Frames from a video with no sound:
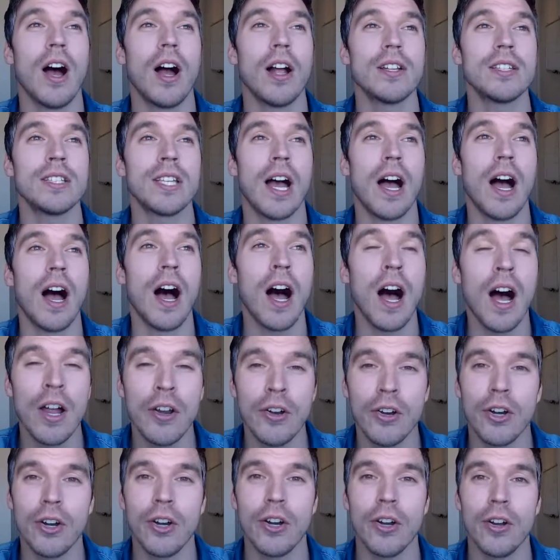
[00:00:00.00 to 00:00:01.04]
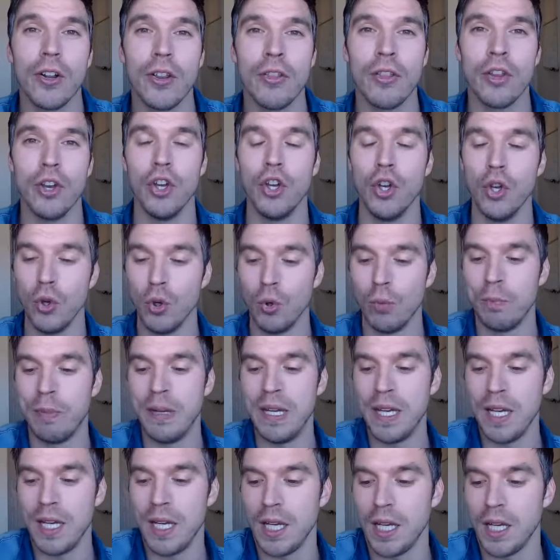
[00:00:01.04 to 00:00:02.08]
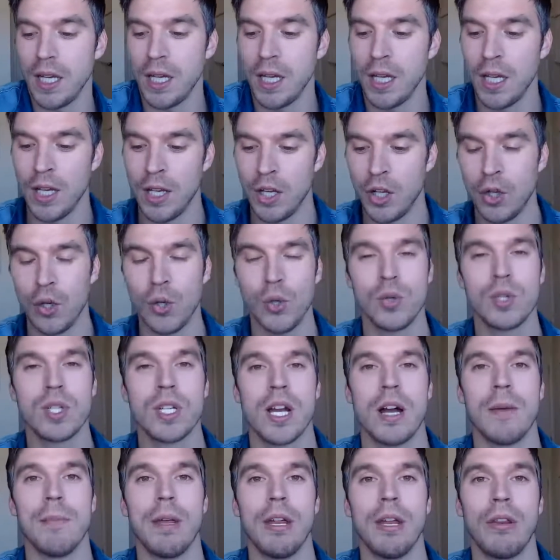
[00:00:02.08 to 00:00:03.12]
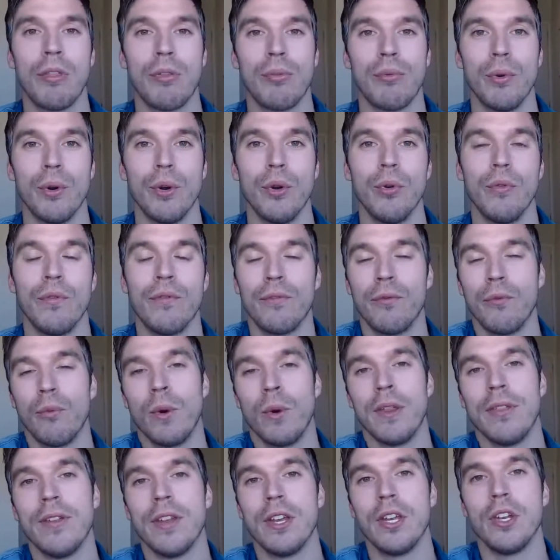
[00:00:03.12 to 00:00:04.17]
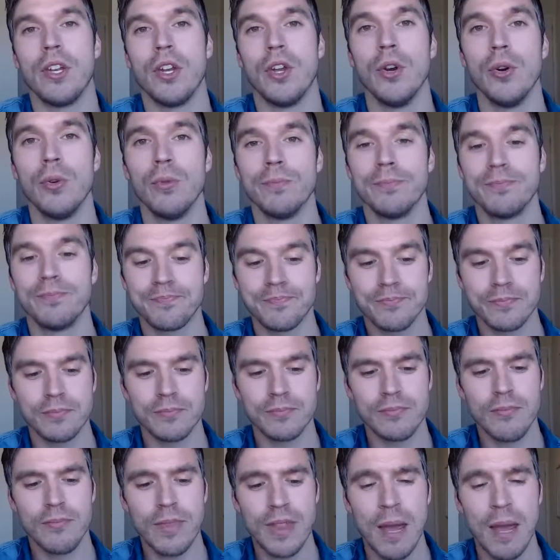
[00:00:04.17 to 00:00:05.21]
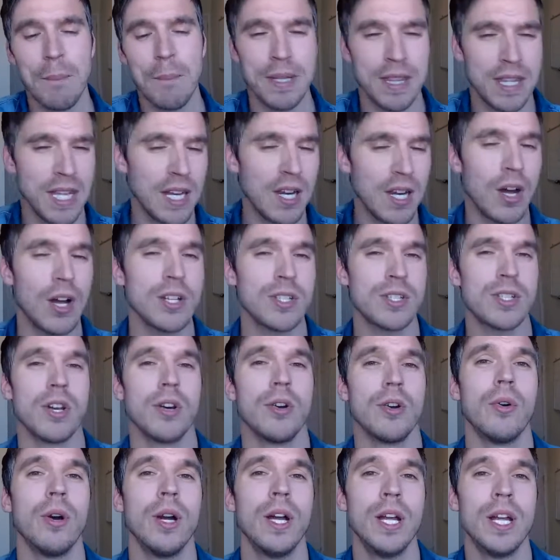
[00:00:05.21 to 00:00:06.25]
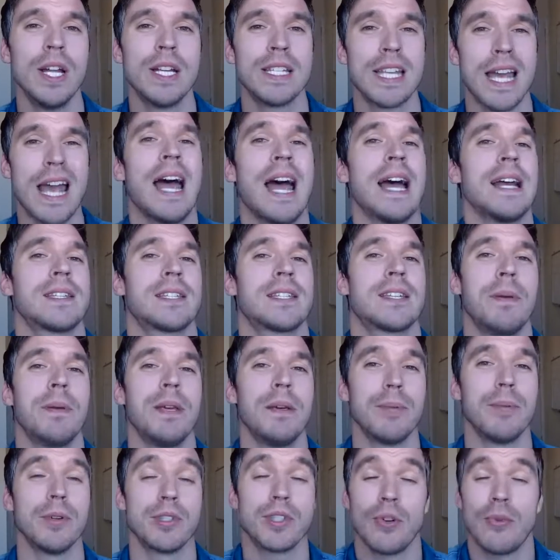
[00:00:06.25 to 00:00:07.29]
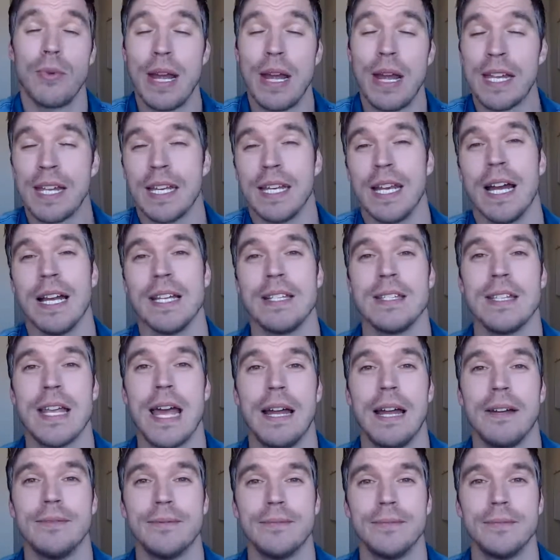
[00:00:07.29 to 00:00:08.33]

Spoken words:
to honor the new being who's coming through within you, but then also to ask people to recognize that.